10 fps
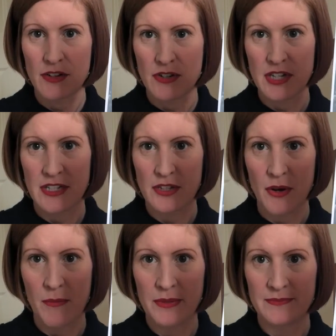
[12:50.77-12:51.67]
crochet
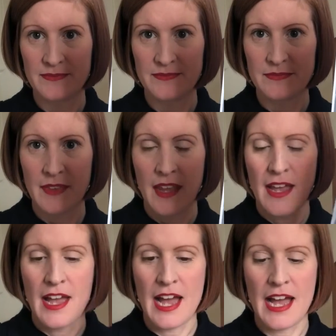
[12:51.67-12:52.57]
top,
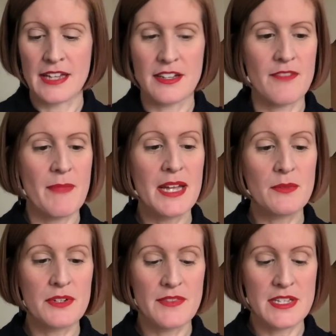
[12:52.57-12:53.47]
and I've made
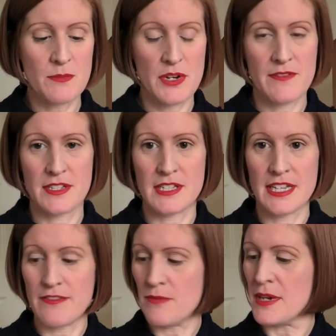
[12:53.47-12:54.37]
one of these
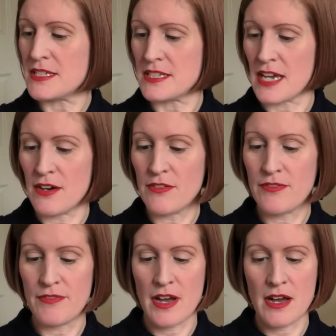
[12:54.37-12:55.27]
previously for
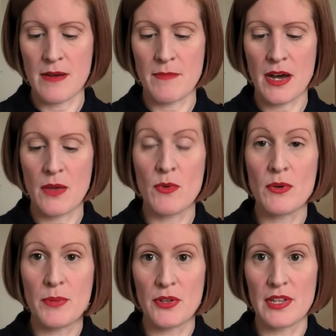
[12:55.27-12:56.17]
myself. I will
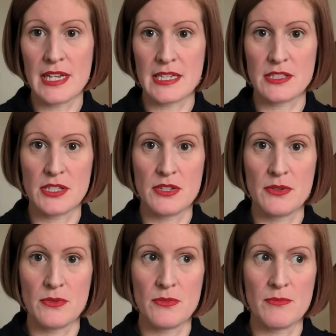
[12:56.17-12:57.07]
put the link
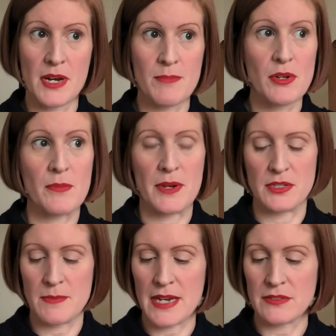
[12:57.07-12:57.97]
to my blog
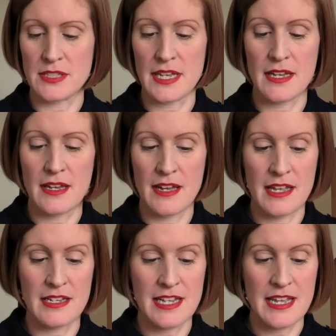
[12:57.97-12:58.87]
post about it,
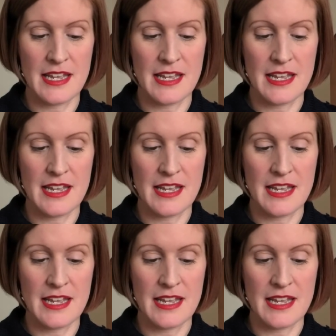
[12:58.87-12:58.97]
and